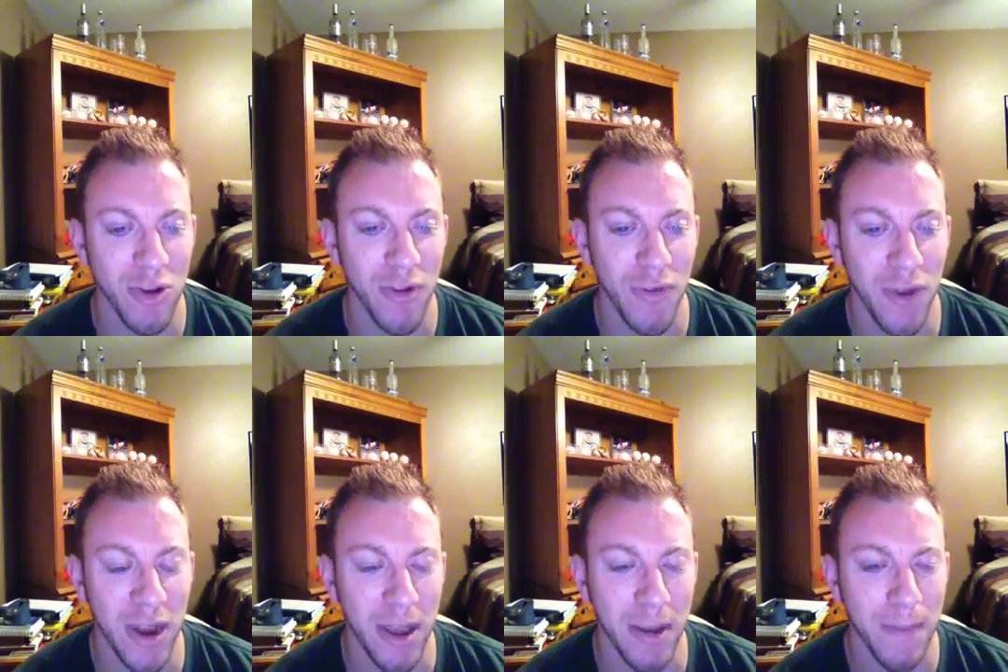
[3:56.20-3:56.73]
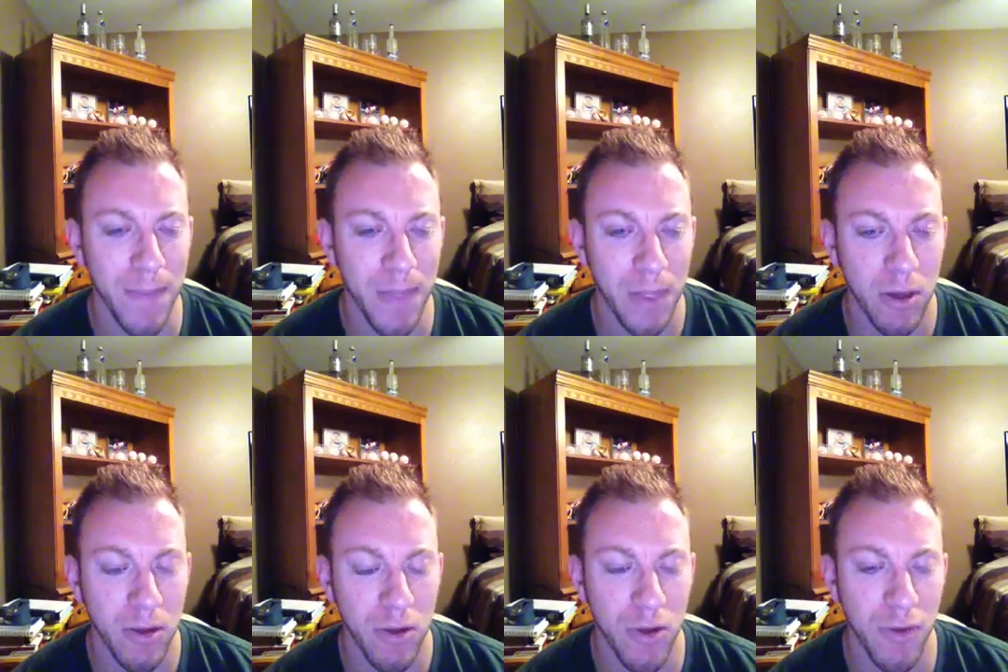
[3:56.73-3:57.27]

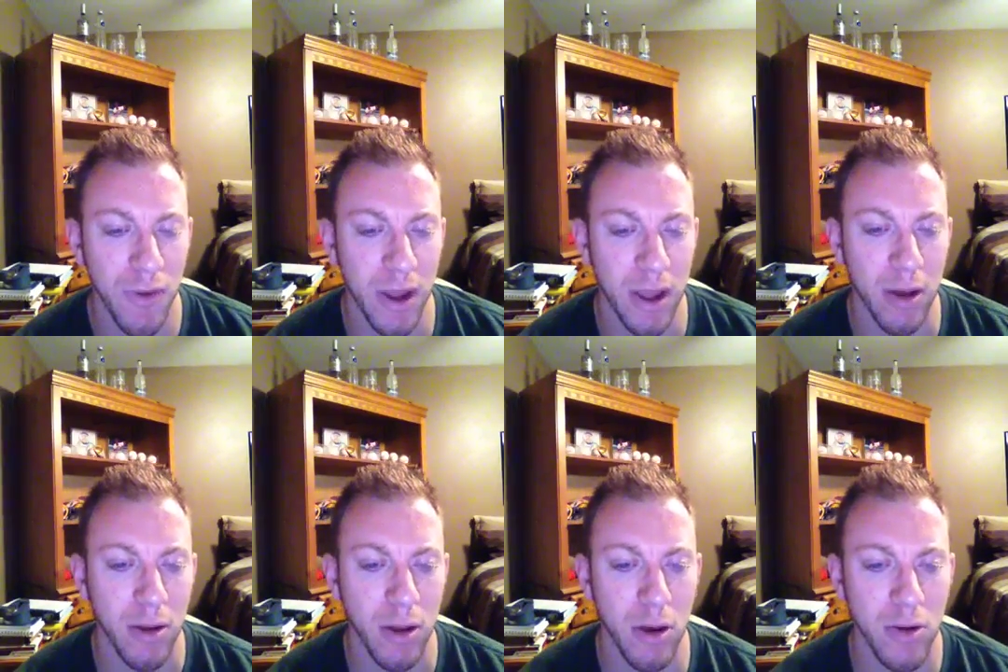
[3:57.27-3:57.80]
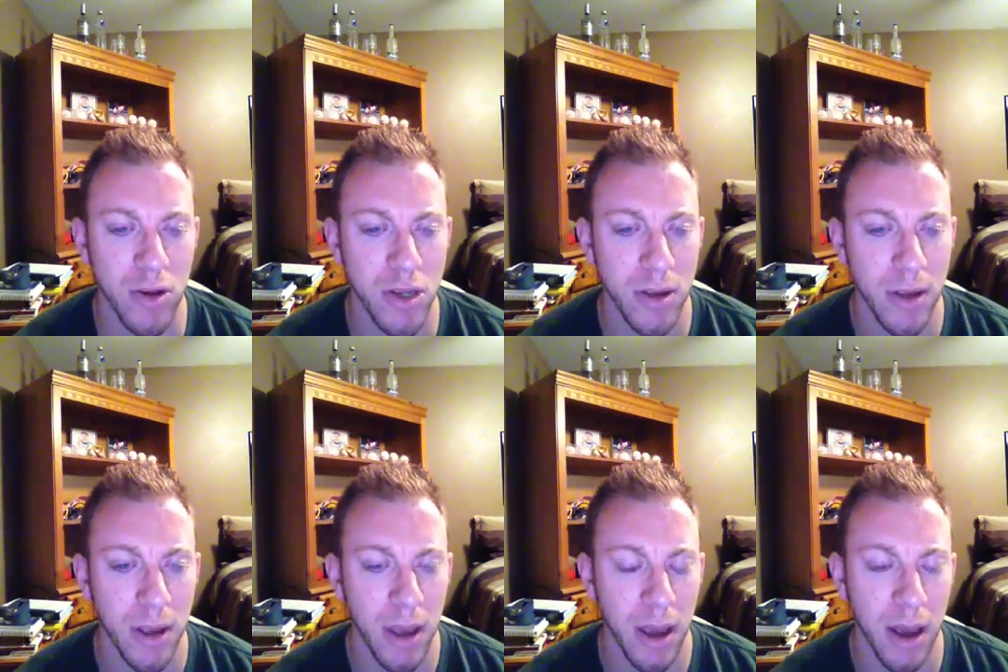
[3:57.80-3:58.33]
fitting clothes
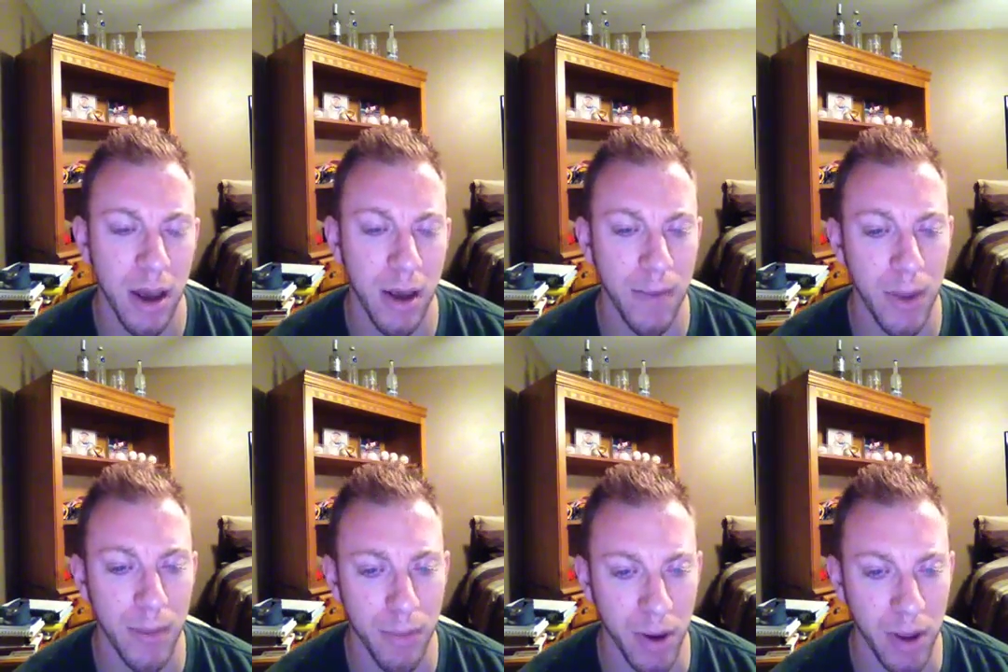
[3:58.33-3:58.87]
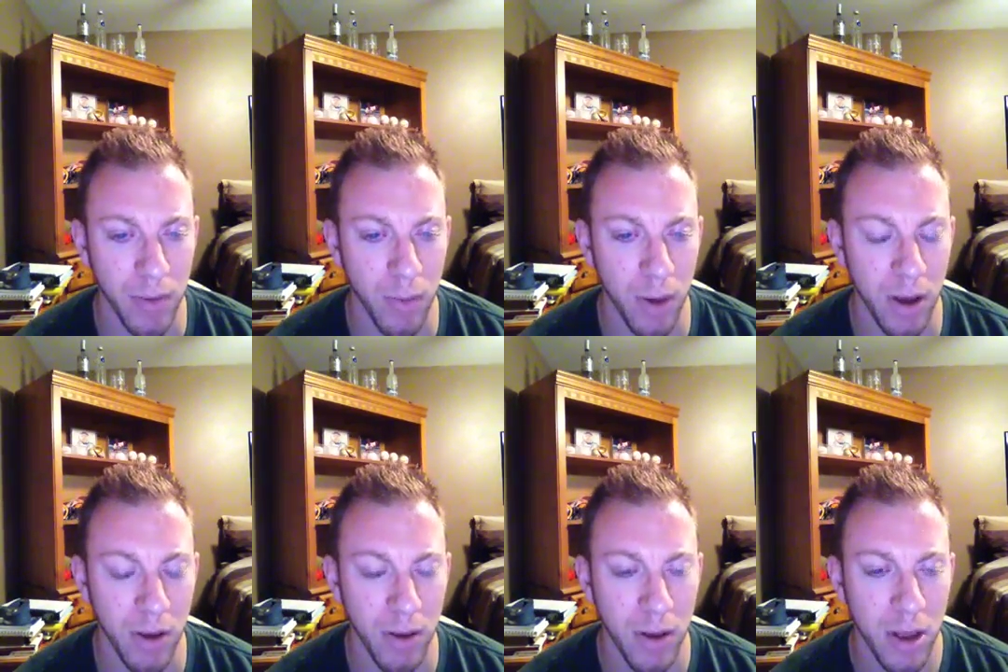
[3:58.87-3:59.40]
that breathe
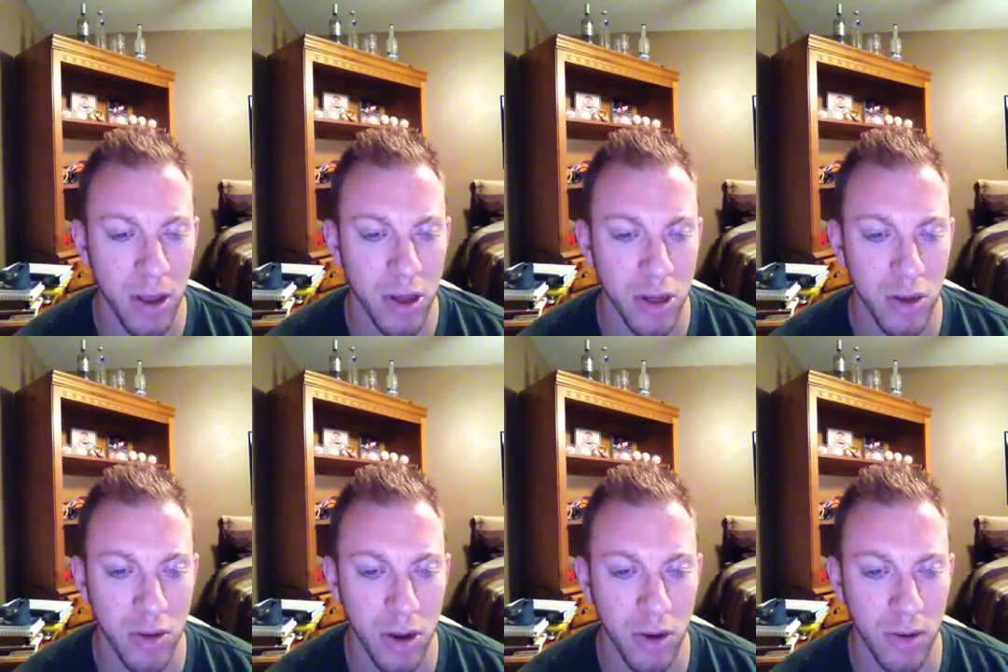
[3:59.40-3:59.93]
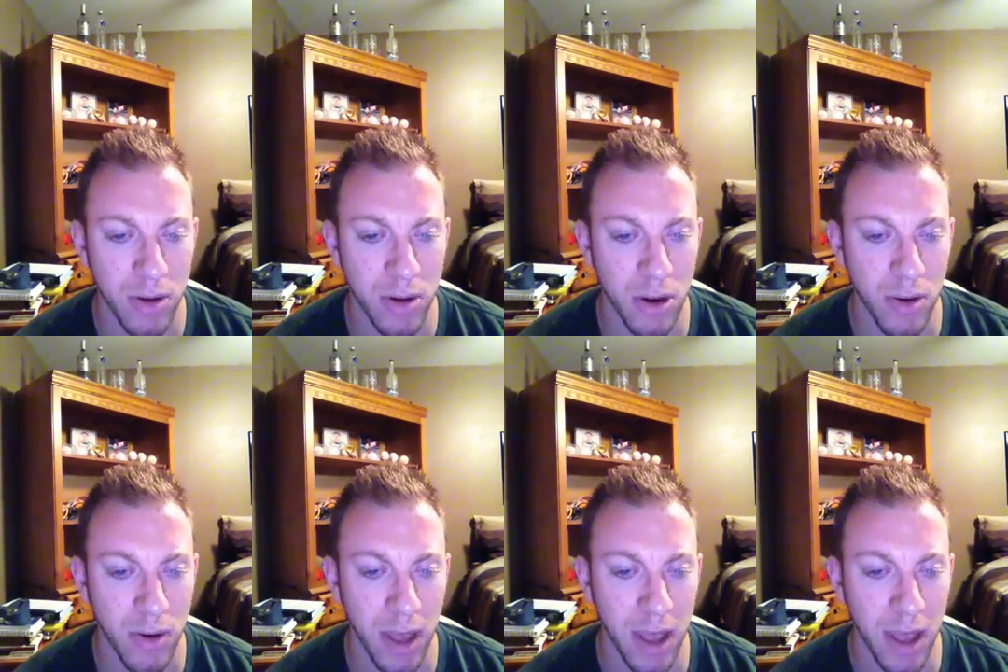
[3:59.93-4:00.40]
well. So don't